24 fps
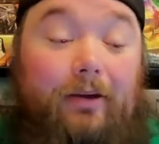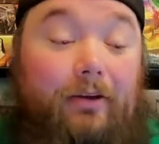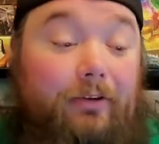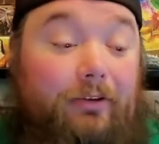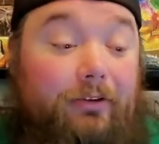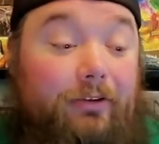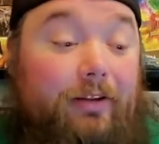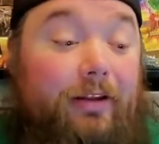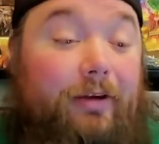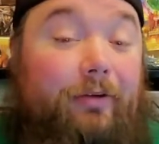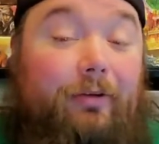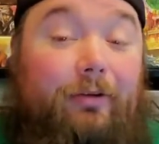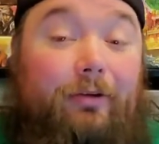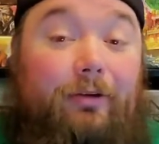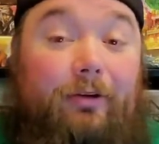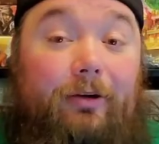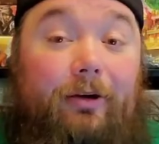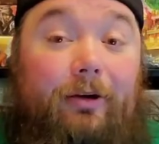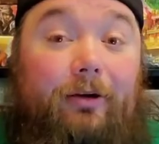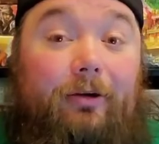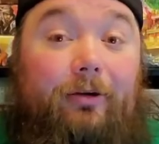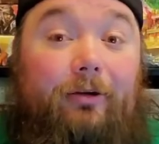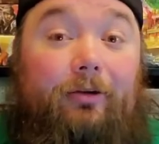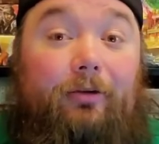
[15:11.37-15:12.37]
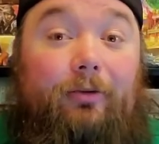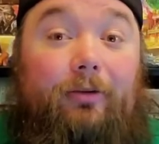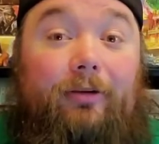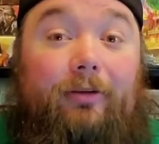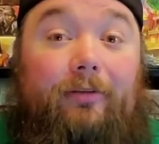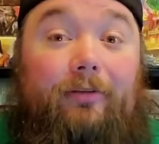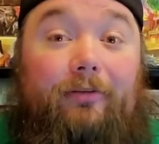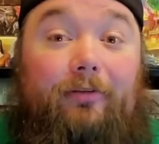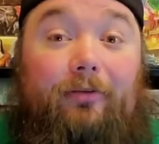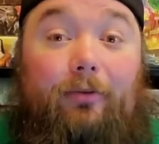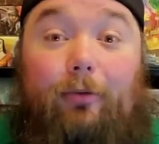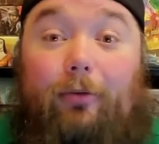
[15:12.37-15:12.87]
So that will do
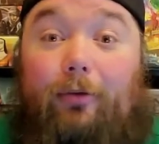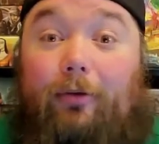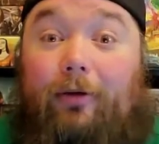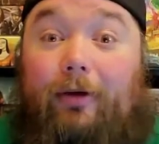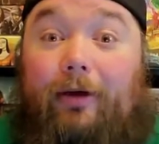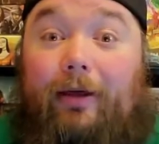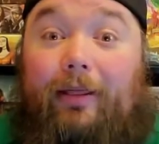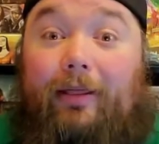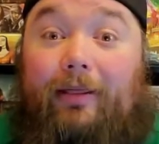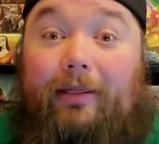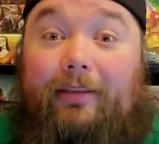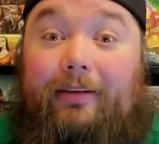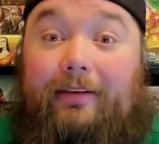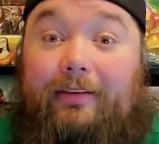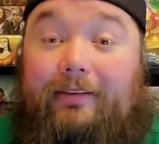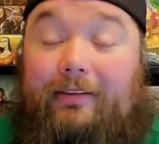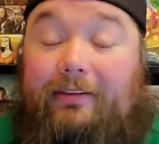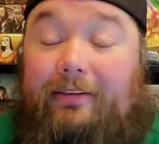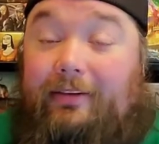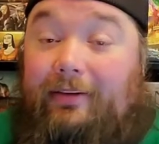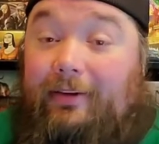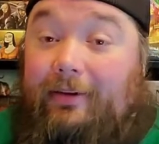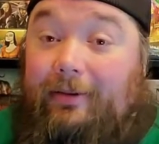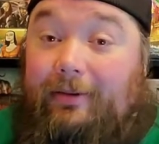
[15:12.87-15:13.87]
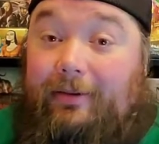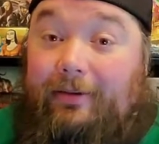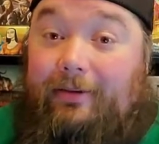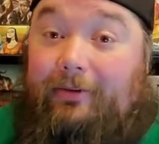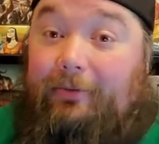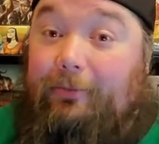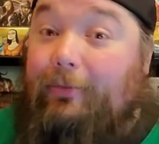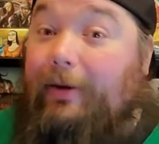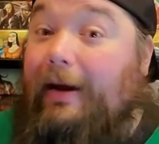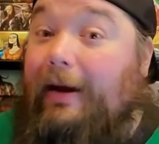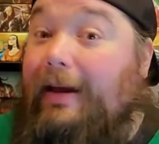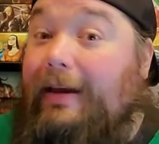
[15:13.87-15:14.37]
it for this
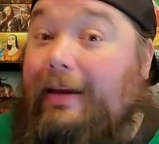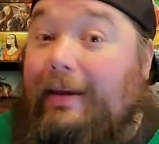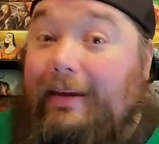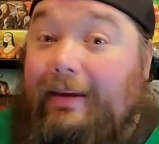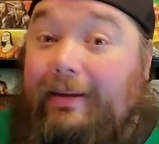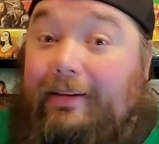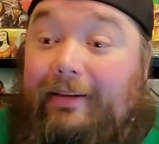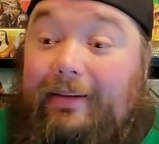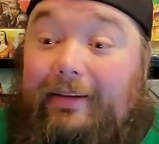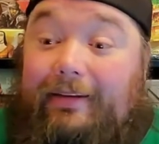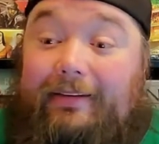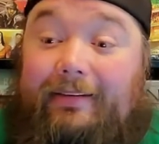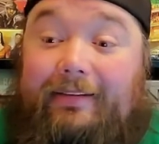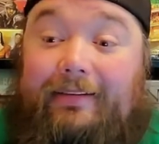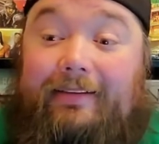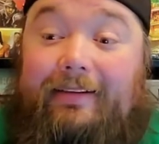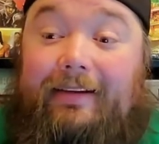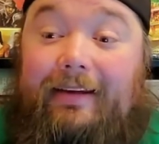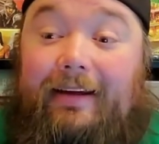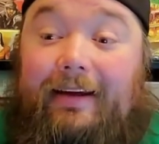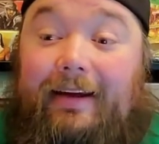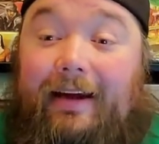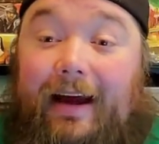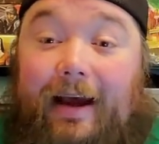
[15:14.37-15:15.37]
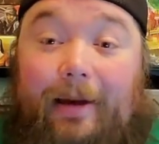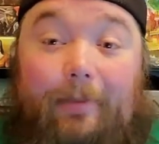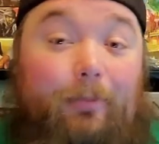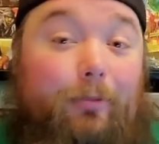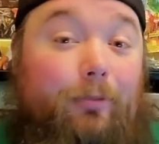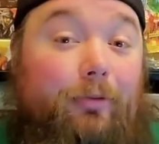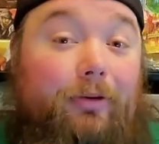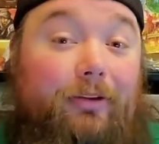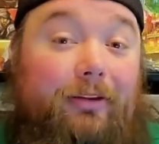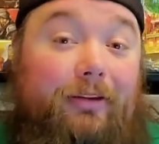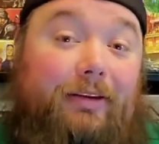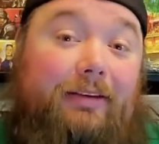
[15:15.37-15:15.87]
ranking list.
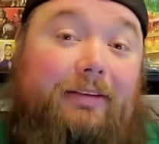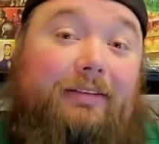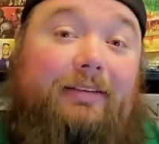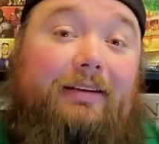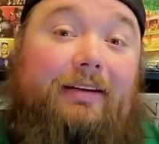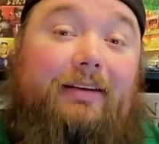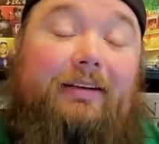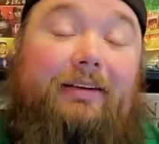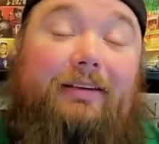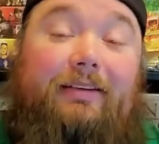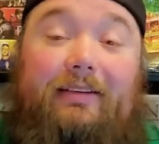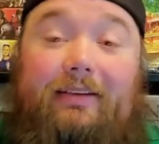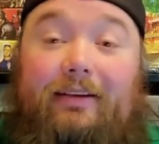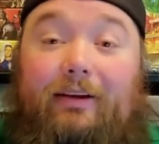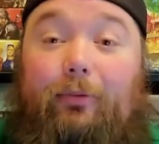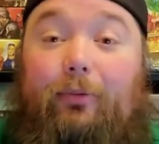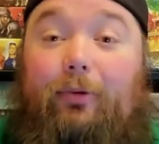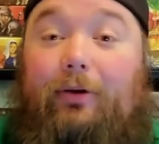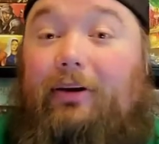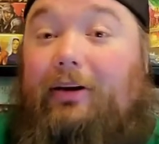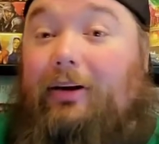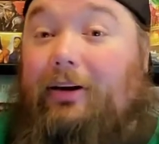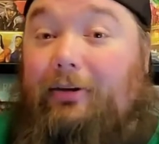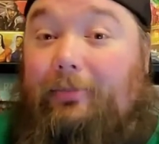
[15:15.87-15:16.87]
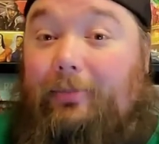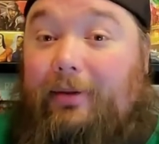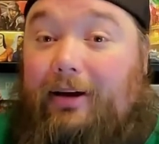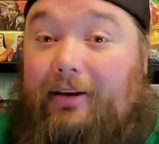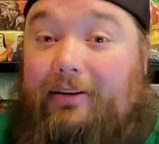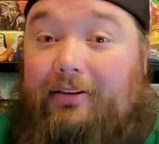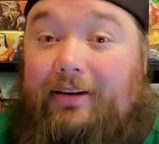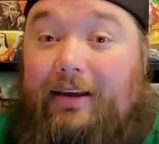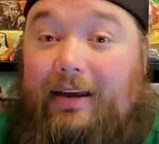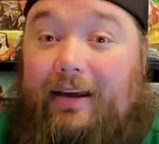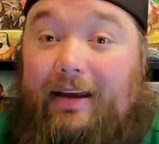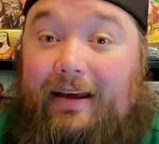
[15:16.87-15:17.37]
I'm really excited to see what
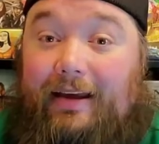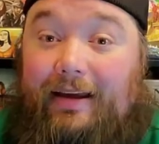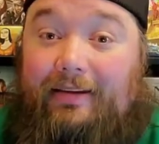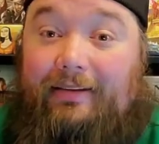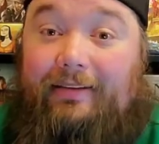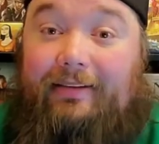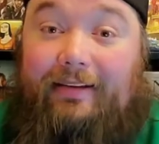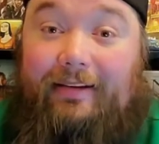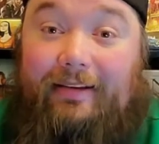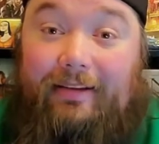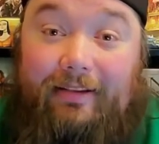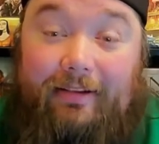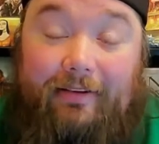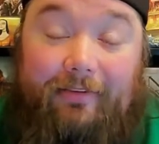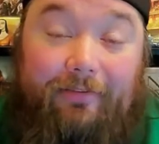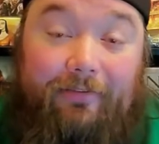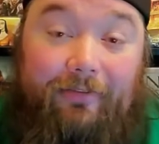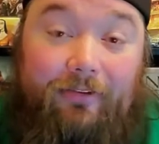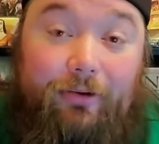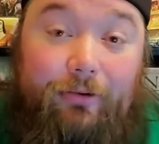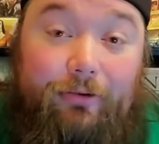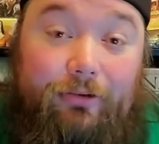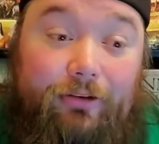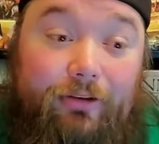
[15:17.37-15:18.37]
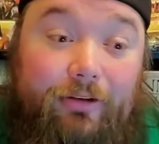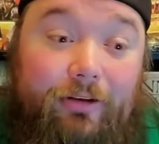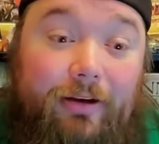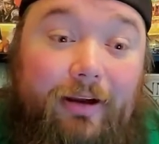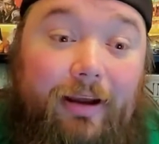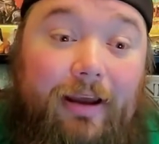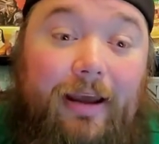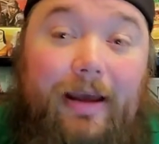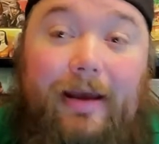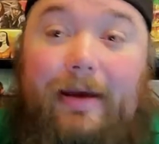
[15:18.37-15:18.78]
Unmatched has in the future.